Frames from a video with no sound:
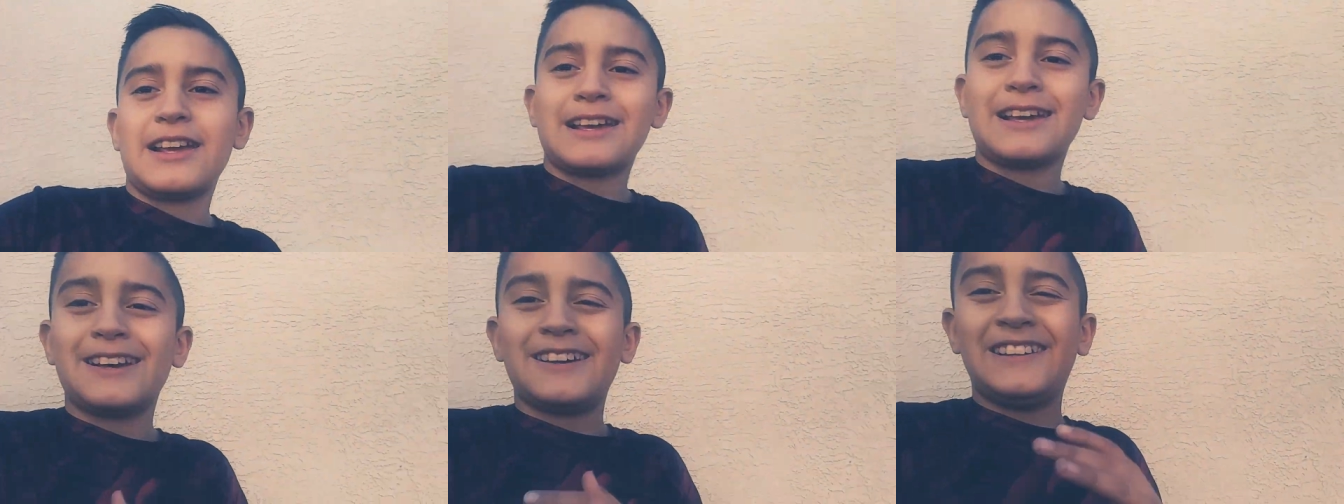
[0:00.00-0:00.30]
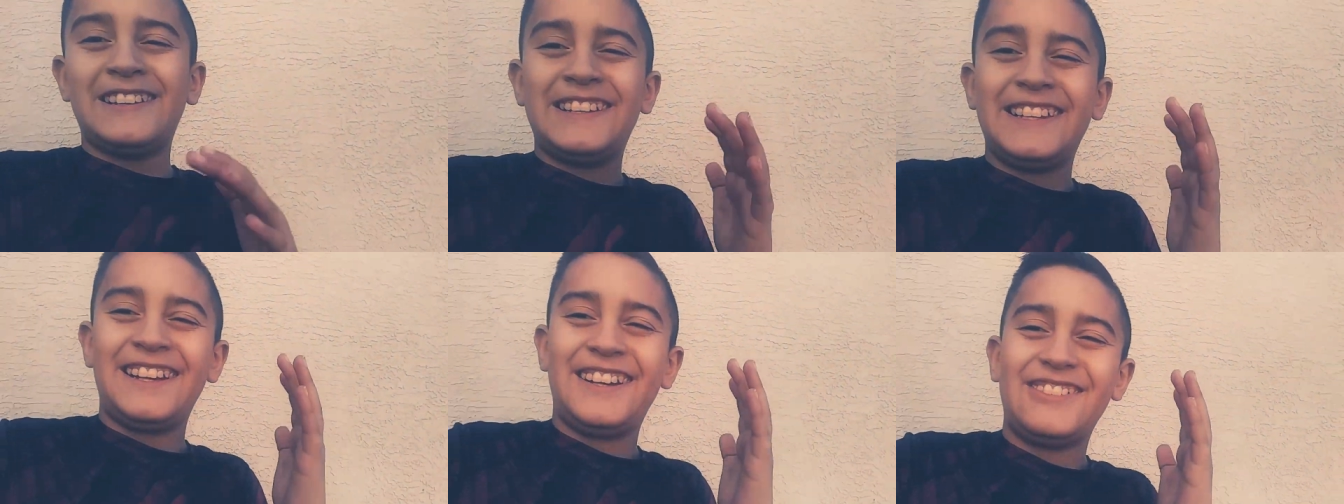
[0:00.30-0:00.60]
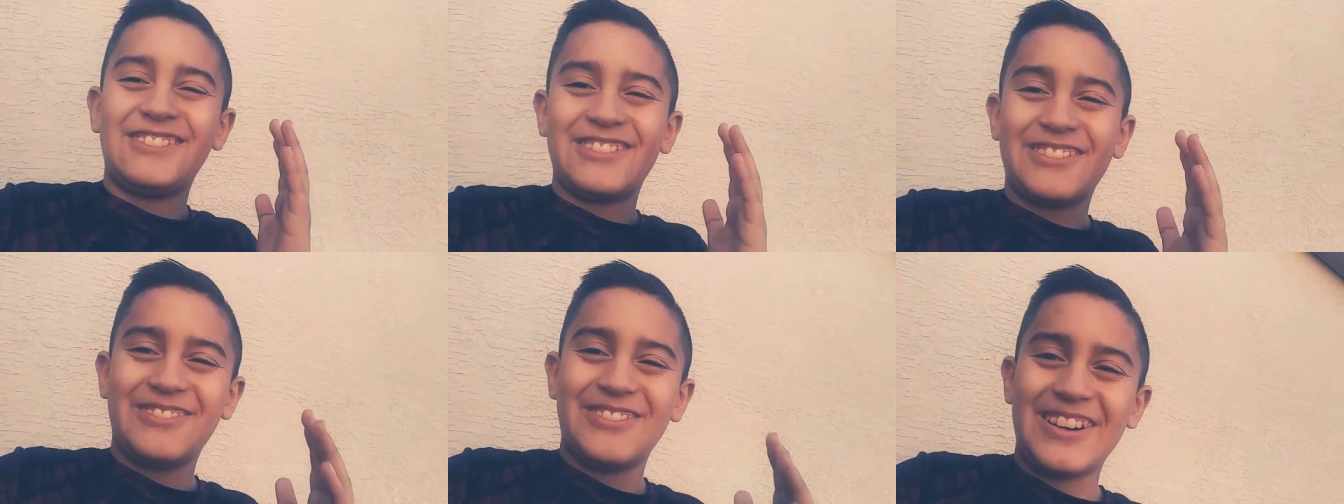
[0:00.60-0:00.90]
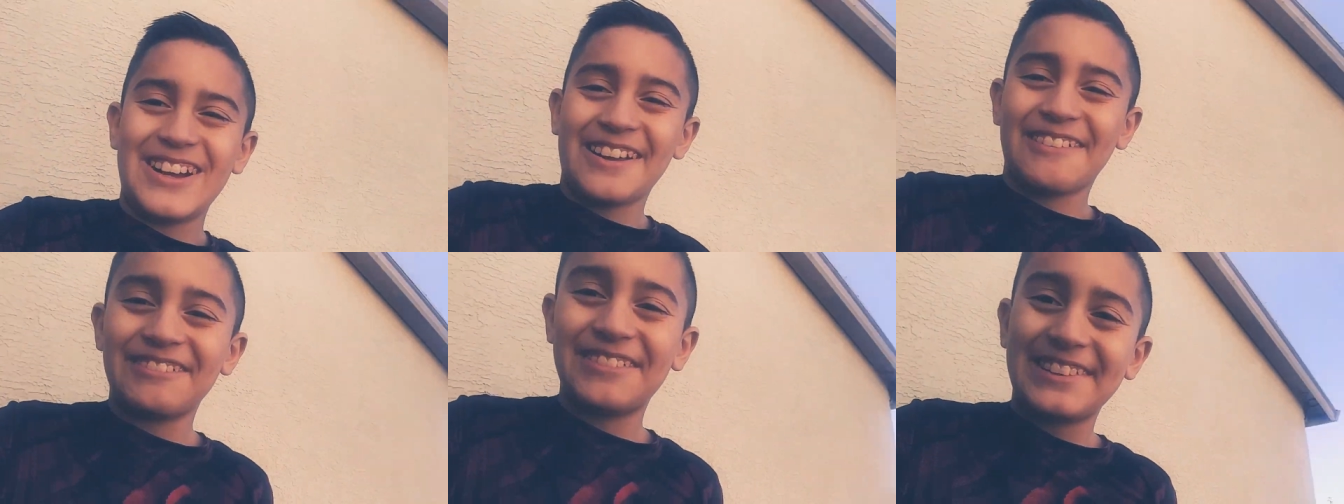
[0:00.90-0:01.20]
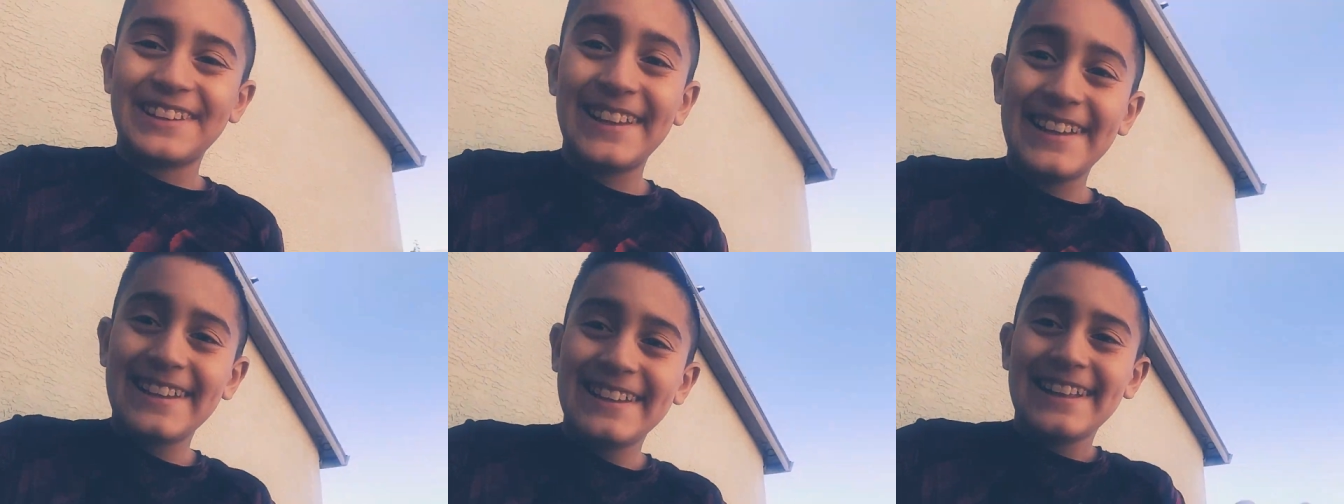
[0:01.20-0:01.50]
house, I don't know why I'm
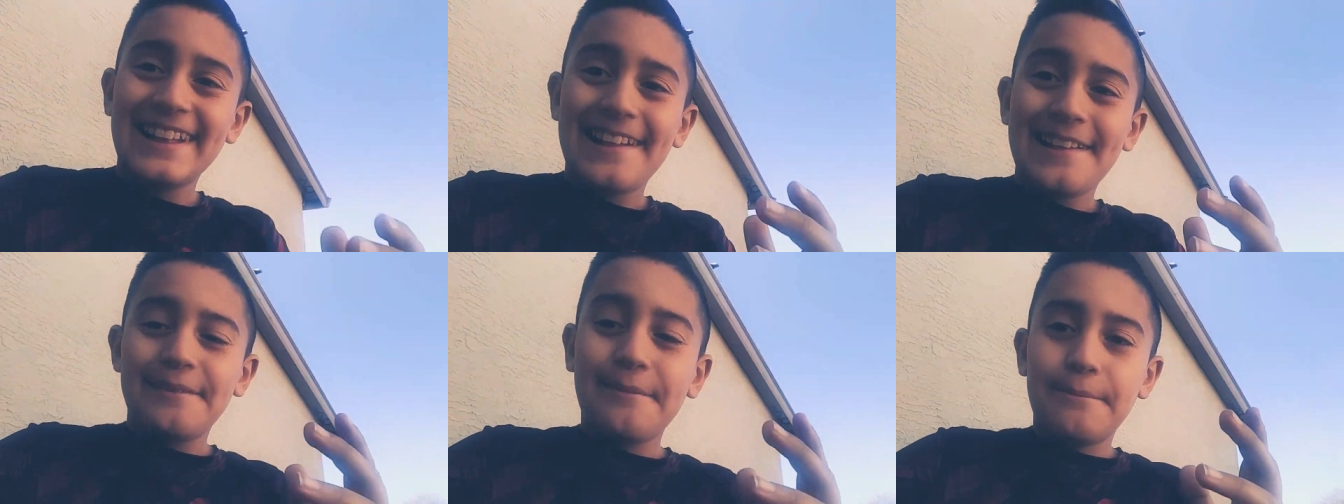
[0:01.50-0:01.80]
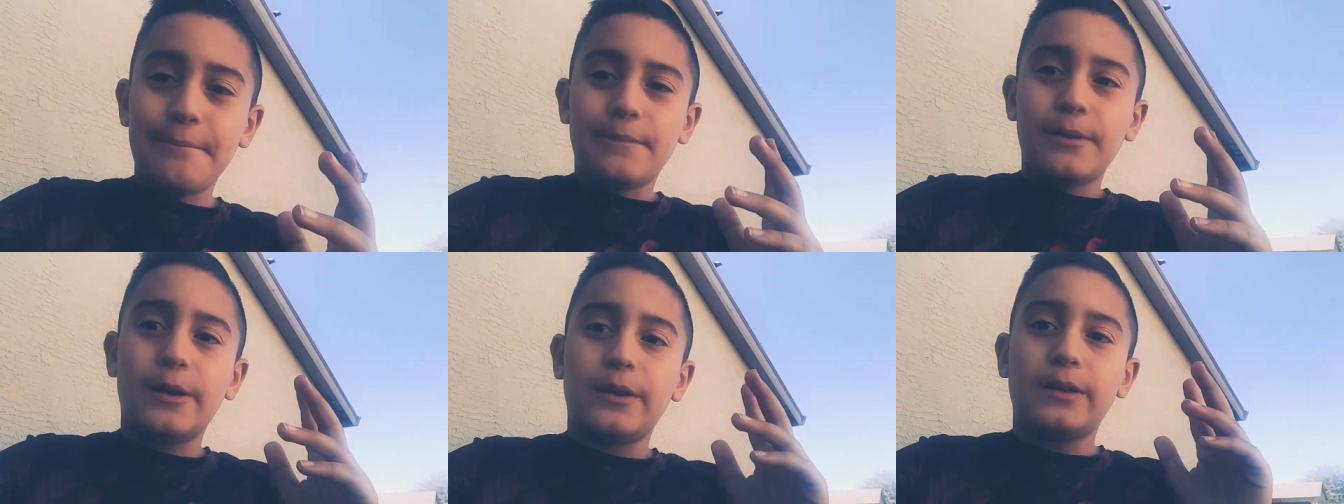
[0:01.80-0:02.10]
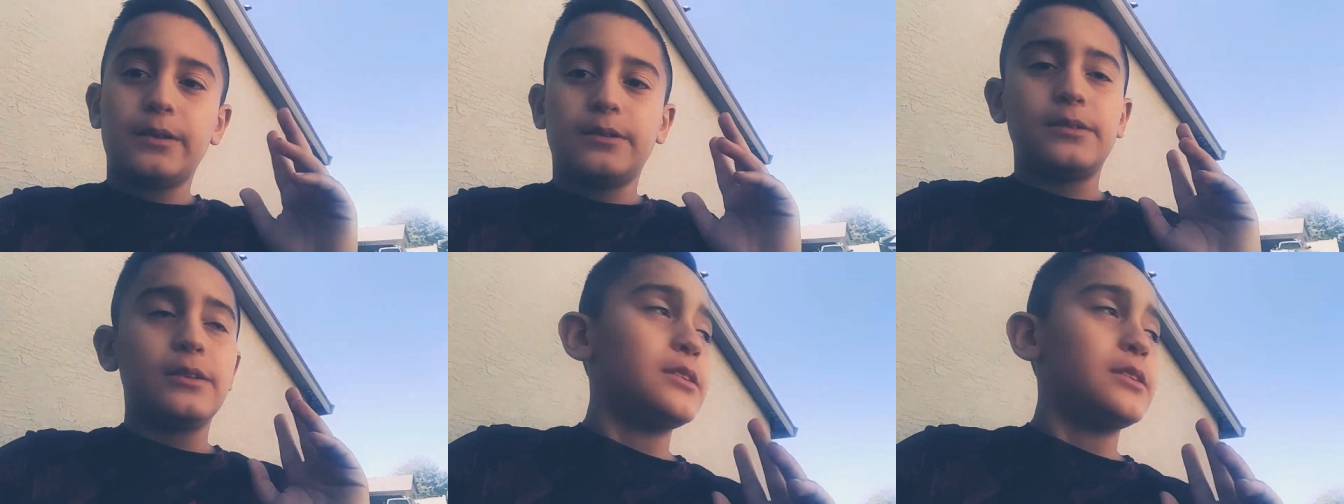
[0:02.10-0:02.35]
saying but